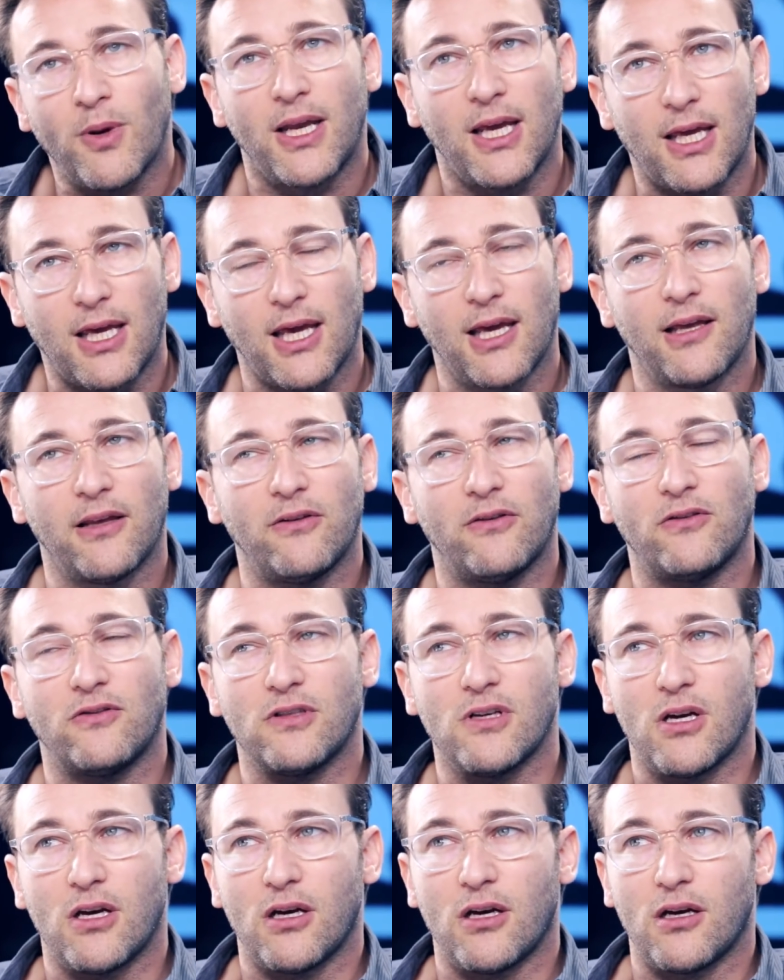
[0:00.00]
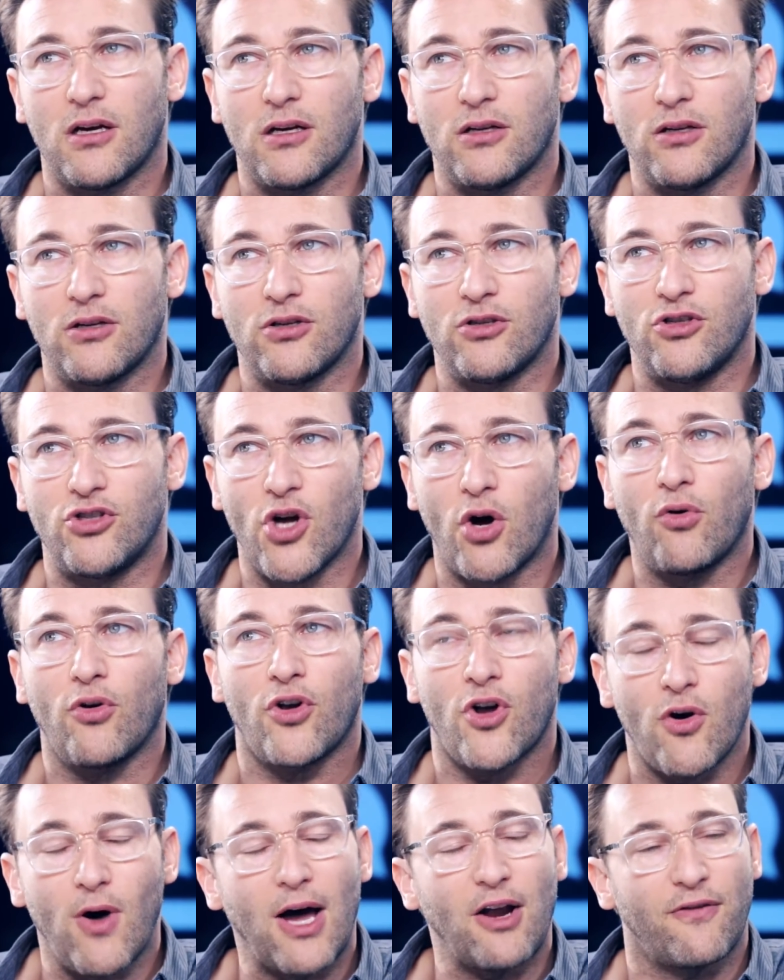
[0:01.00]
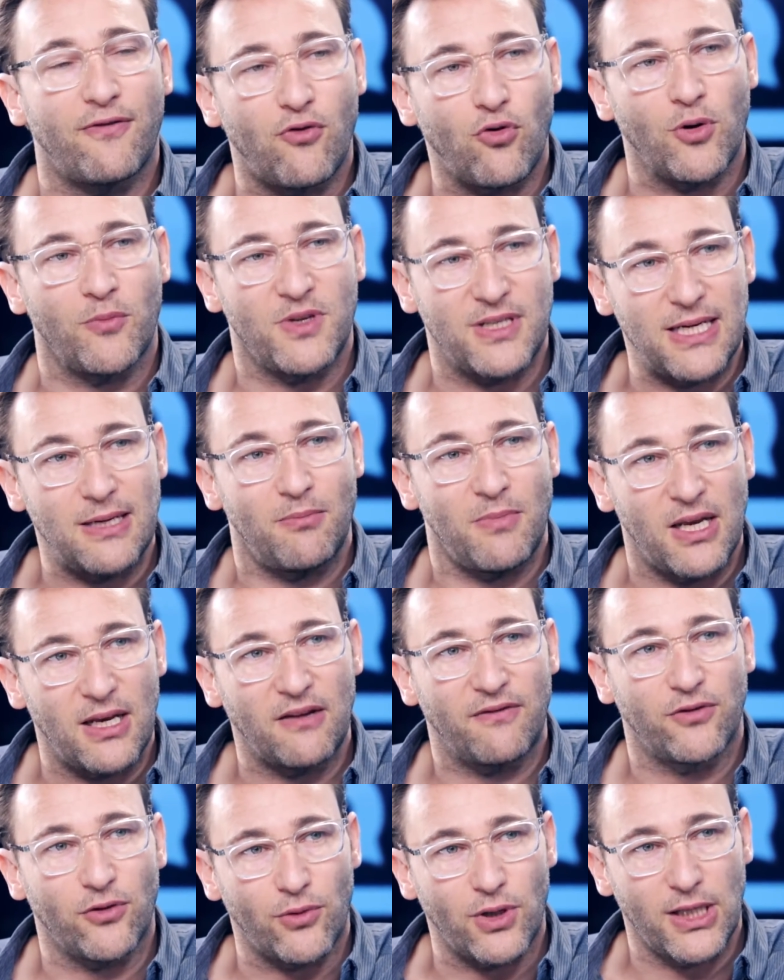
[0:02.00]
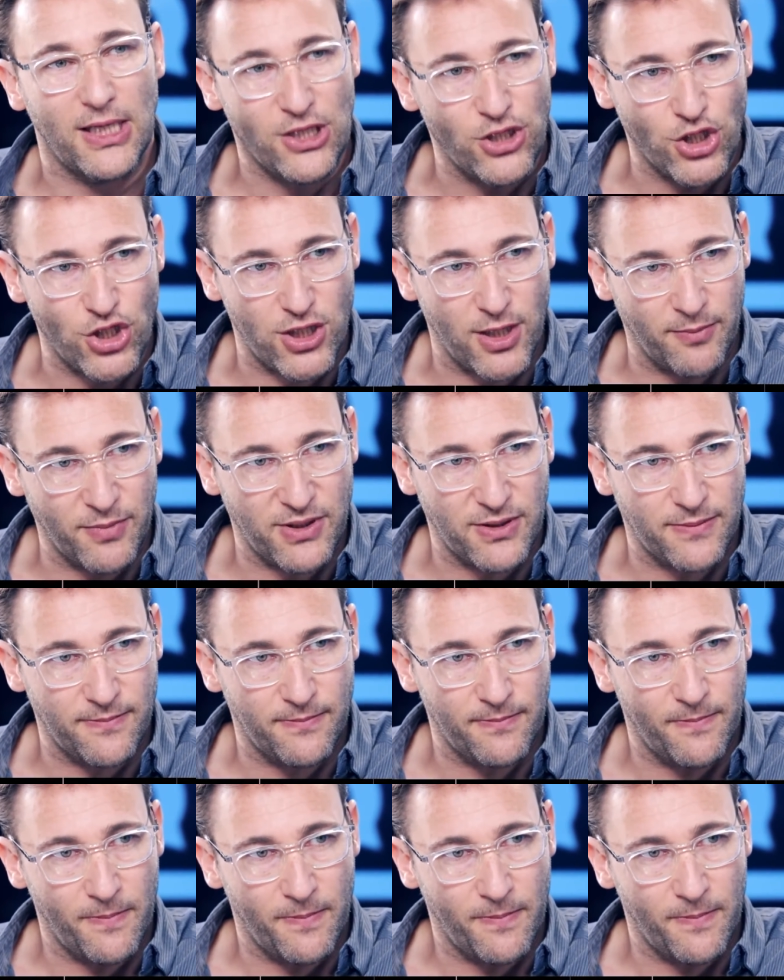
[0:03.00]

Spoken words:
many kids don't know how to form deep, meaningful relationships.